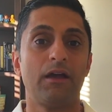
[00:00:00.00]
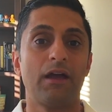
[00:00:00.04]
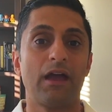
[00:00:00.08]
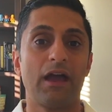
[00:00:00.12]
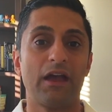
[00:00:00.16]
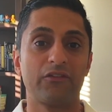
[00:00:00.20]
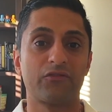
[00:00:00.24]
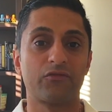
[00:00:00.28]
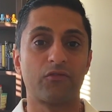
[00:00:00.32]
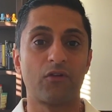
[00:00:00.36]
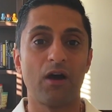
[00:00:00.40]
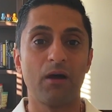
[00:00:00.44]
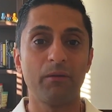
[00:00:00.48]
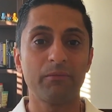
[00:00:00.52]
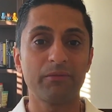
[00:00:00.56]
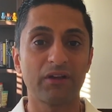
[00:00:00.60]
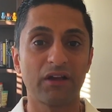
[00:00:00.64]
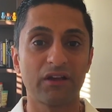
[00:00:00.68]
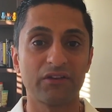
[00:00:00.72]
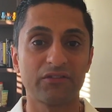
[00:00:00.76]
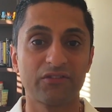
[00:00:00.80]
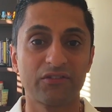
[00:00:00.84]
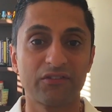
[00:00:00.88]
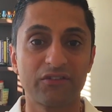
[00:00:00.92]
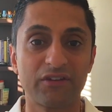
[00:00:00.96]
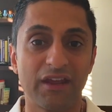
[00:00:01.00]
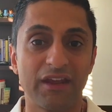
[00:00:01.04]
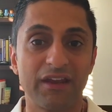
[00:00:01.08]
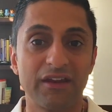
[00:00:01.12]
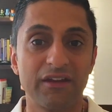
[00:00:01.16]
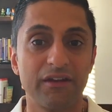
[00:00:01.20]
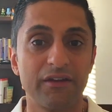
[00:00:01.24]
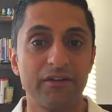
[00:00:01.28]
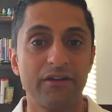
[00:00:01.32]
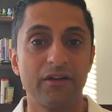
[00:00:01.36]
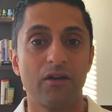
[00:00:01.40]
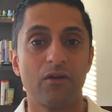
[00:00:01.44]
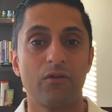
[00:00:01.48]
As Ram Dass
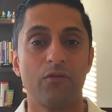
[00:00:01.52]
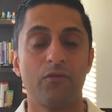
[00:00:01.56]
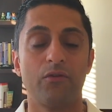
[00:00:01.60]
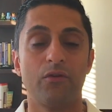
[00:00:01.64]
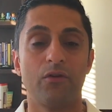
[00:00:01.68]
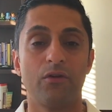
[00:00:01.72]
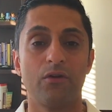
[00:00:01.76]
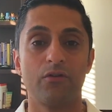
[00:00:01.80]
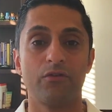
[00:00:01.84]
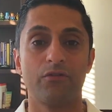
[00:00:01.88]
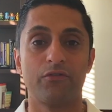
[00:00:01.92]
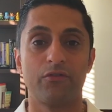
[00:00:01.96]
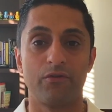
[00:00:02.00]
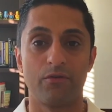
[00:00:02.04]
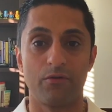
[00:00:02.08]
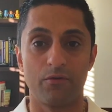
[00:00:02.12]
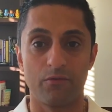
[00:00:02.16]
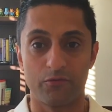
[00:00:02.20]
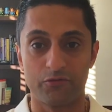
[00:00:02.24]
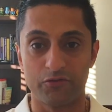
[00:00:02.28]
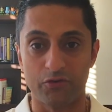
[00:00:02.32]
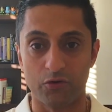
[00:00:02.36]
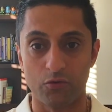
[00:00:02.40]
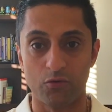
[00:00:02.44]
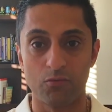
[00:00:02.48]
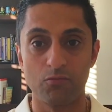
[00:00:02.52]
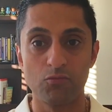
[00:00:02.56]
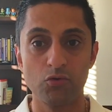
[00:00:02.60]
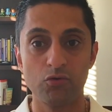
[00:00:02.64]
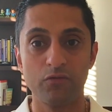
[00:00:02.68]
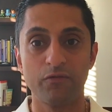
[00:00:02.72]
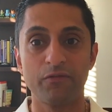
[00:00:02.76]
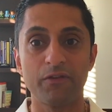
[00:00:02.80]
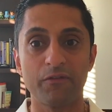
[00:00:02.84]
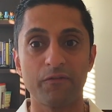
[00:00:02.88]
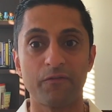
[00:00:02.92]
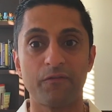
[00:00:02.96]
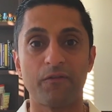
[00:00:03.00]
stated, to
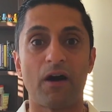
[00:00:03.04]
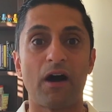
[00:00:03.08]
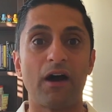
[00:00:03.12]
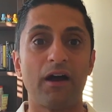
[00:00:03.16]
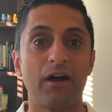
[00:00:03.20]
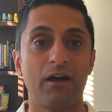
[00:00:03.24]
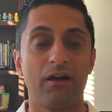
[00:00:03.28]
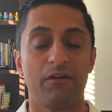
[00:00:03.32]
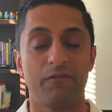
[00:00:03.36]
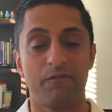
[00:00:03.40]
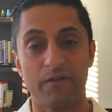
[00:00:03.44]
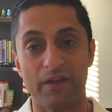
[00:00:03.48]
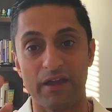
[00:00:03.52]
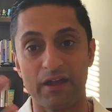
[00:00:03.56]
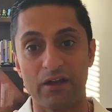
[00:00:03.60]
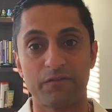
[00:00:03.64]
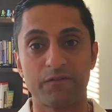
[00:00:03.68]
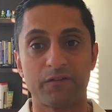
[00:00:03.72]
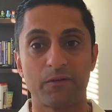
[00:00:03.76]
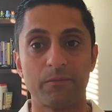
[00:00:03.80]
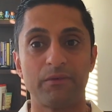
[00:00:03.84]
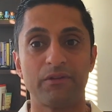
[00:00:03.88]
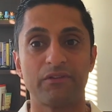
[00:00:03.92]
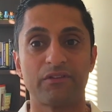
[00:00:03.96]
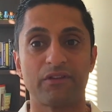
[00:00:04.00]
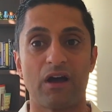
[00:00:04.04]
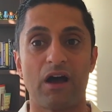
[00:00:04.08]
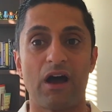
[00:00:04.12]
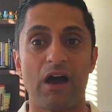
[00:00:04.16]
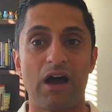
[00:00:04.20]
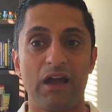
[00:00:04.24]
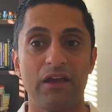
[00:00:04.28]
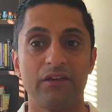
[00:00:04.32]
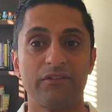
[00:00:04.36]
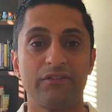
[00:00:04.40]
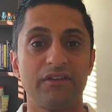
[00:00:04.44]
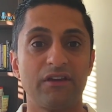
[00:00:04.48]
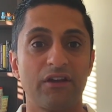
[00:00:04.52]
remove the veil from his
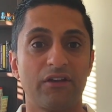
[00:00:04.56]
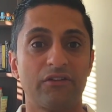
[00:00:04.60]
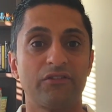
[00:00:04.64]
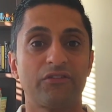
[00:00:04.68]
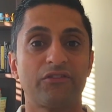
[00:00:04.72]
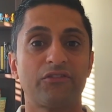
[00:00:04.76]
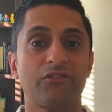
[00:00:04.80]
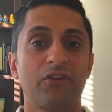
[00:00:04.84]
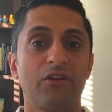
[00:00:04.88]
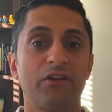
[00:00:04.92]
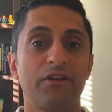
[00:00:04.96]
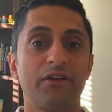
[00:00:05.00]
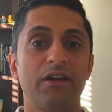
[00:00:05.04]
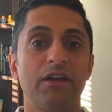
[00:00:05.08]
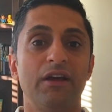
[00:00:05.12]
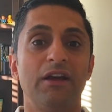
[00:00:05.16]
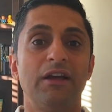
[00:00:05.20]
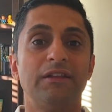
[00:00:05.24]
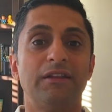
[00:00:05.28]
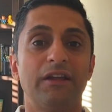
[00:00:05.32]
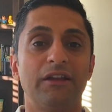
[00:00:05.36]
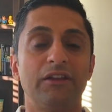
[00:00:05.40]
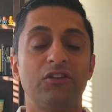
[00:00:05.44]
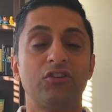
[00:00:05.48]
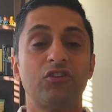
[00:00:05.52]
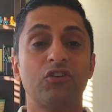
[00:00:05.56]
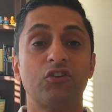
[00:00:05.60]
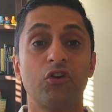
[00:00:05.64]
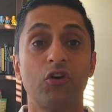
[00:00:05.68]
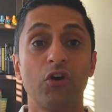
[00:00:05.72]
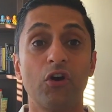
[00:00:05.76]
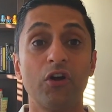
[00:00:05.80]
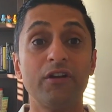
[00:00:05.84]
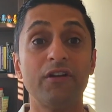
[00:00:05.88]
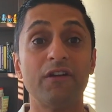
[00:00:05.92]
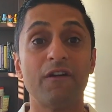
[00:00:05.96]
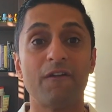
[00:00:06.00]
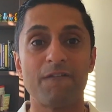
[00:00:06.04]
eyes, he understood that he
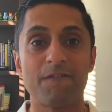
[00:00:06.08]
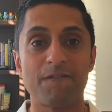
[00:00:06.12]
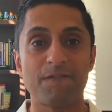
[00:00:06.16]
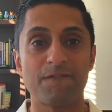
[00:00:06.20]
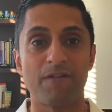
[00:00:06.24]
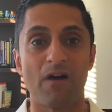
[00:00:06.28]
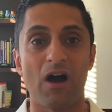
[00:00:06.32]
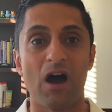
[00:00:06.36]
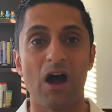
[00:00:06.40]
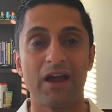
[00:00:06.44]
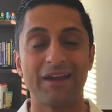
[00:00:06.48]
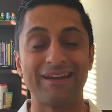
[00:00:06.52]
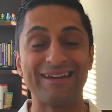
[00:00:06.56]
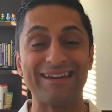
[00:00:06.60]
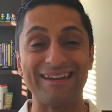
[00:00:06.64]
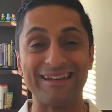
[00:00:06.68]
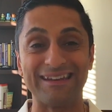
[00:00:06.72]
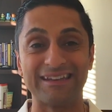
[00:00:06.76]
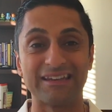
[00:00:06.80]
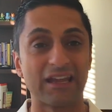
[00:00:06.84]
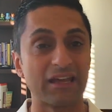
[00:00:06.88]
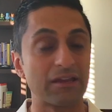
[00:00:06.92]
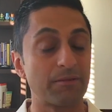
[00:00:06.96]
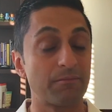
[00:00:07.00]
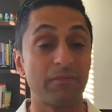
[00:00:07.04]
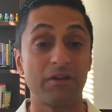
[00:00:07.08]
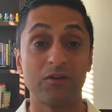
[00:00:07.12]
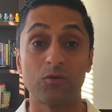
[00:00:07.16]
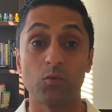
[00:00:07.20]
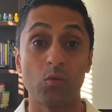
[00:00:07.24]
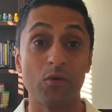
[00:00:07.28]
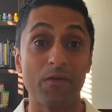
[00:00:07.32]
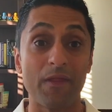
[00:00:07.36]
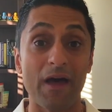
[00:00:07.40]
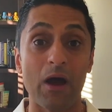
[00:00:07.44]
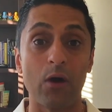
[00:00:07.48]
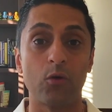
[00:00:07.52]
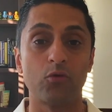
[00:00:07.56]
could find
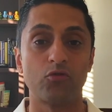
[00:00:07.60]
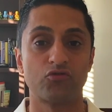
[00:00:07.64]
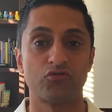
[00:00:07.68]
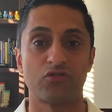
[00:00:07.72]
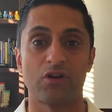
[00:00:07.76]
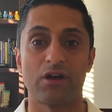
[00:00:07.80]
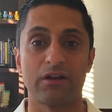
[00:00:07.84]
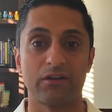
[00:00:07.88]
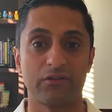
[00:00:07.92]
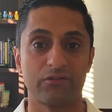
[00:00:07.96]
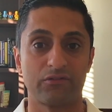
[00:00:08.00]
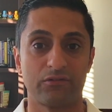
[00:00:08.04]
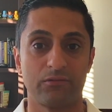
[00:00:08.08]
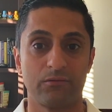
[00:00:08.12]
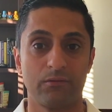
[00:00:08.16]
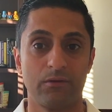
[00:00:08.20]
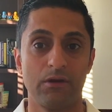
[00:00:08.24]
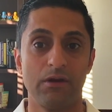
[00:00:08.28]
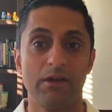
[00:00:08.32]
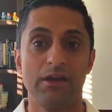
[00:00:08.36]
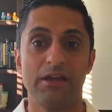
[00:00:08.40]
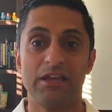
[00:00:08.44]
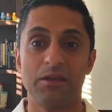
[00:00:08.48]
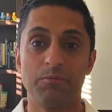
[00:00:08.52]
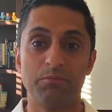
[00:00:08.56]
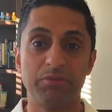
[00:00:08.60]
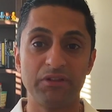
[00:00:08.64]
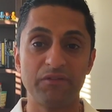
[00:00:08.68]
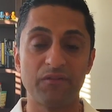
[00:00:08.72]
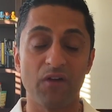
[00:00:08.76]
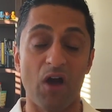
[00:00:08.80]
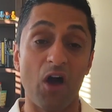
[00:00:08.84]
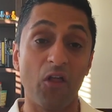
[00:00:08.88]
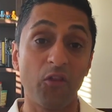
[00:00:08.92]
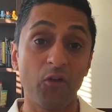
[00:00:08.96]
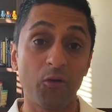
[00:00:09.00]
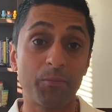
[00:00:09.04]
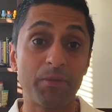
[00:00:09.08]
enlightenment without drugs. He
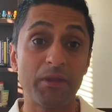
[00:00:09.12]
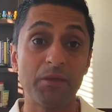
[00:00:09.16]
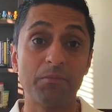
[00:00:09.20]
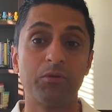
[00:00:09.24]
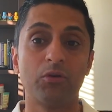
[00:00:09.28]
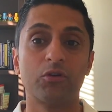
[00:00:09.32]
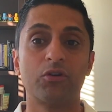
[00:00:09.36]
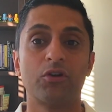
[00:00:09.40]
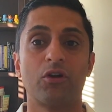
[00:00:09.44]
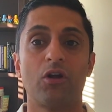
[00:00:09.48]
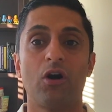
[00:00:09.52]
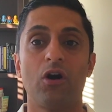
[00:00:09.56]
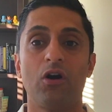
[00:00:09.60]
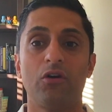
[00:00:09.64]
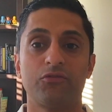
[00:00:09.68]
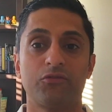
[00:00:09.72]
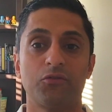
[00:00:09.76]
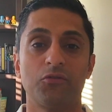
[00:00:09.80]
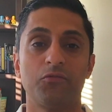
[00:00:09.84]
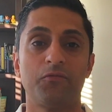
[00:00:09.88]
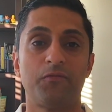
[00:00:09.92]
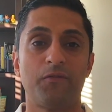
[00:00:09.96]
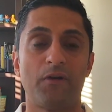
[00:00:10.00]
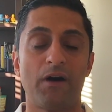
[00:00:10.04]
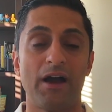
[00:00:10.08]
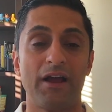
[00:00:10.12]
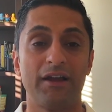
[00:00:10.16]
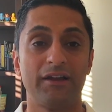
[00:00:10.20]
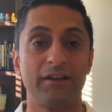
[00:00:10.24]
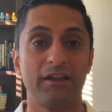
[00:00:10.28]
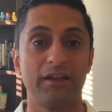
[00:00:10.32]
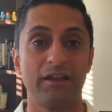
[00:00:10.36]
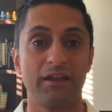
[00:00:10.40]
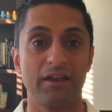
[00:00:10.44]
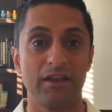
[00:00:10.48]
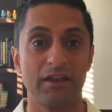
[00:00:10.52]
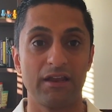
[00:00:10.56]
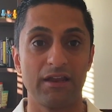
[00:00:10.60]
believed other people could also
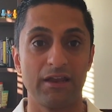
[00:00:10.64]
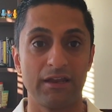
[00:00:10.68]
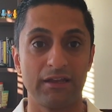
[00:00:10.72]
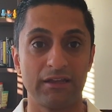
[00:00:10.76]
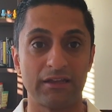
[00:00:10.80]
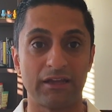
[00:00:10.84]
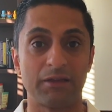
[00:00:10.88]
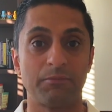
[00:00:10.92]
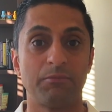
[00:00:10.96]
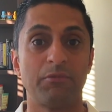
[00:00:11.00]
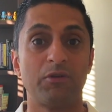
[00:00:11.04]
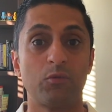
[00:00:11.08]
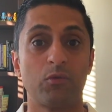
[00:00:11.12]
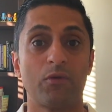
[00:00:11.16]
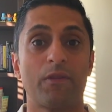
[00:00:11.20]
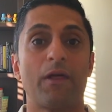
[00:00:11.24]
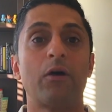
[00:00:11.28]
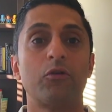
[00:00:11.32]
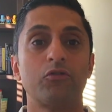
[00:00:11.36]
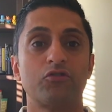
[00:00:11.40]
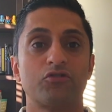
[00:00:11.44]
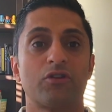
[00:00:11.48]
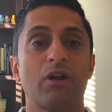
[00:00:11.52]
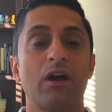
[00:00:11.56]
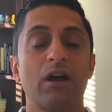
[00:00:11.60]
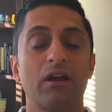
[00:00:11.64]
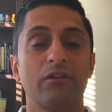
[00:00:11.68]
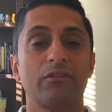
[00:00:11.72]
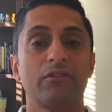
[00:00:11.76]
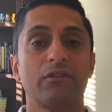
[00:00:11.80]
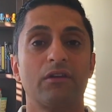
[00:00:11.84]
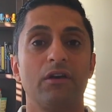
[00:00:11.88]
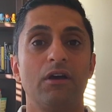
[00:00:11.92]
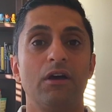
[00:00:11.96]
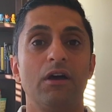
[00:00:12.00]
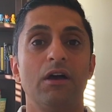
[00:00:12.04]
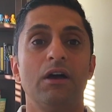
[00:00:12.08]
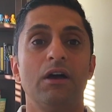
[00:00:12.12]
find enlightenment without drugs.